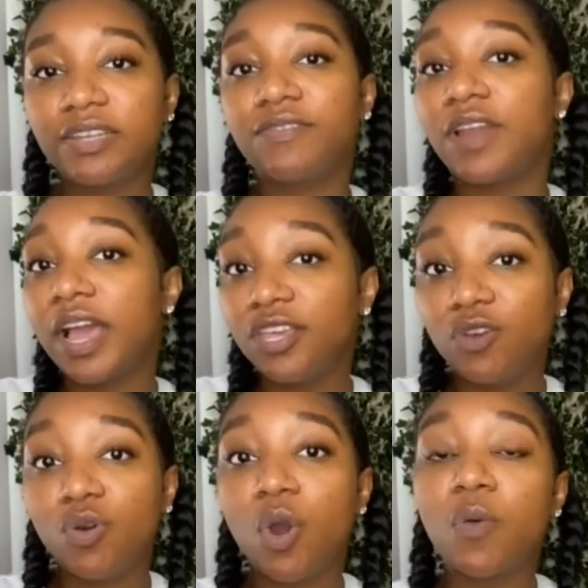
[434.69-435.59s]
If not
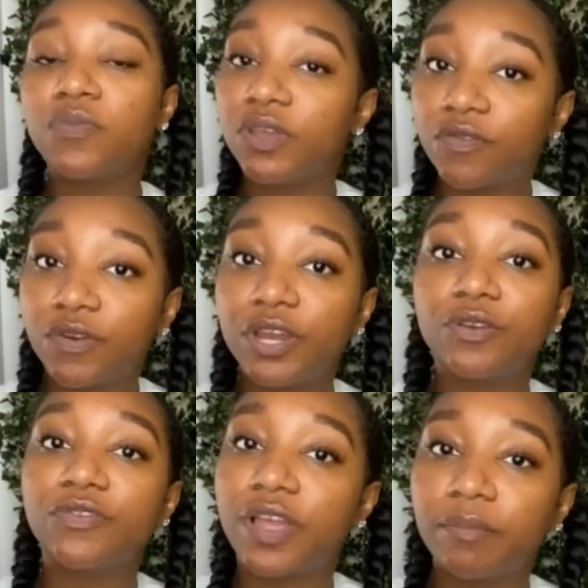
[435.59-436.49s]
you, hopefully a friend
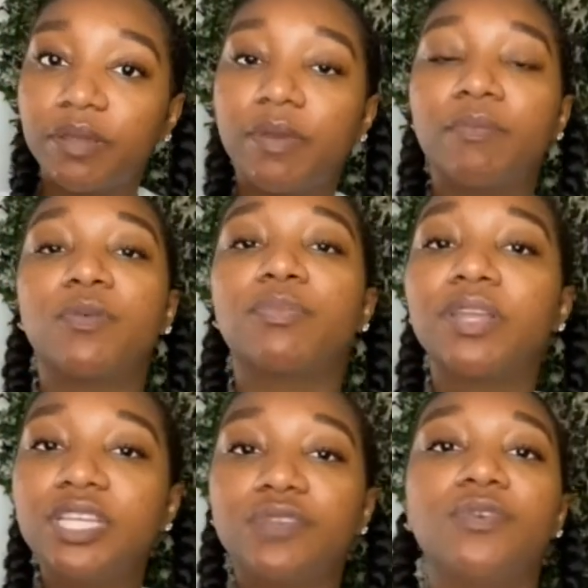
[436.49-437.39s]
or family member.
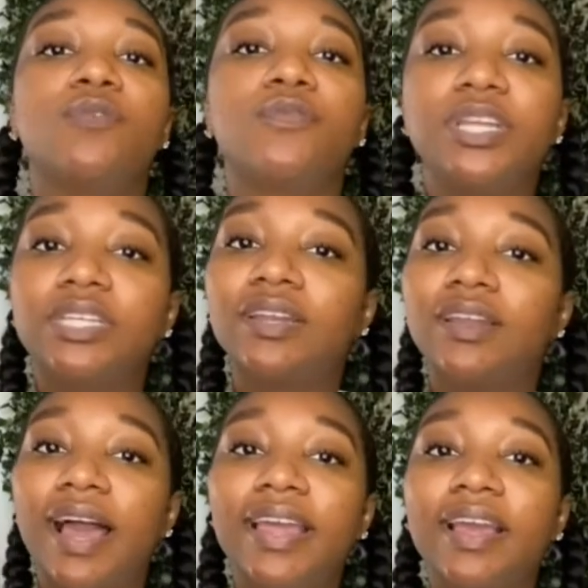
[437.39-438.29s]
Please feel free to
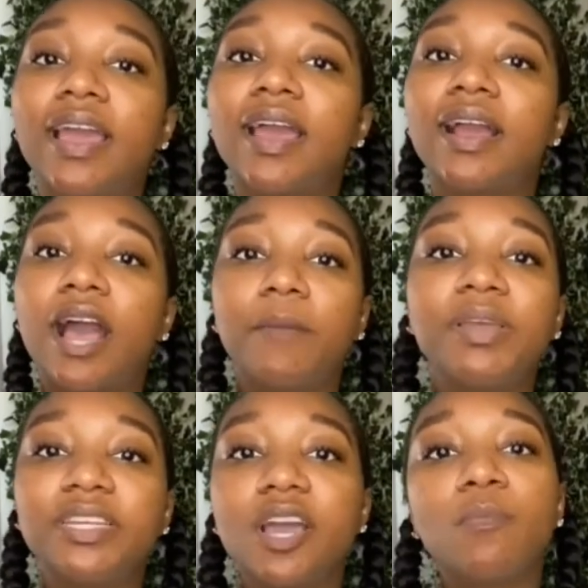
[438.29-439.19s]
like,
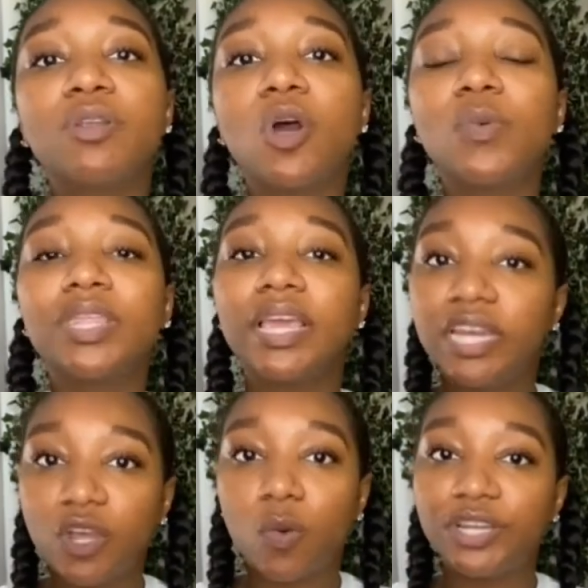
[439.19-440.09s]
comment down below with
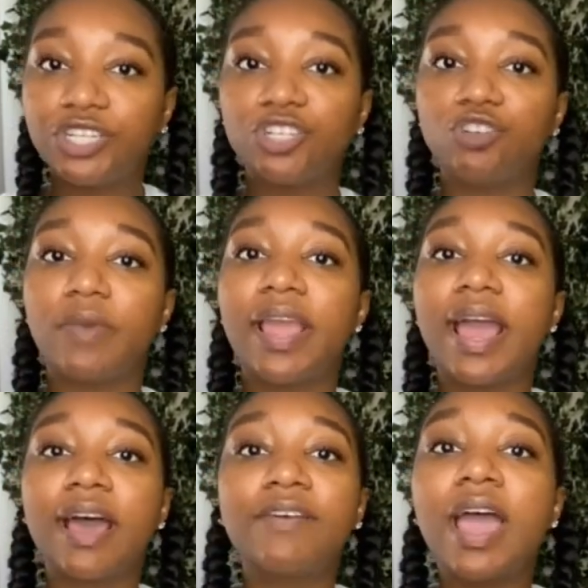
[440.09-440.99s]
any questions you may
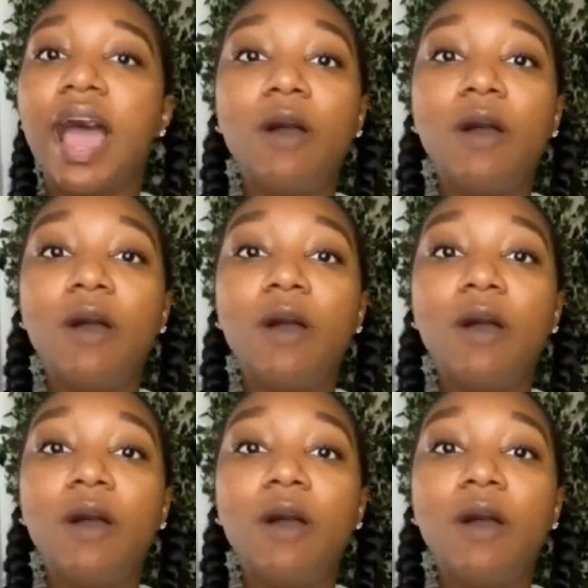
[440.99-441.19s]
have.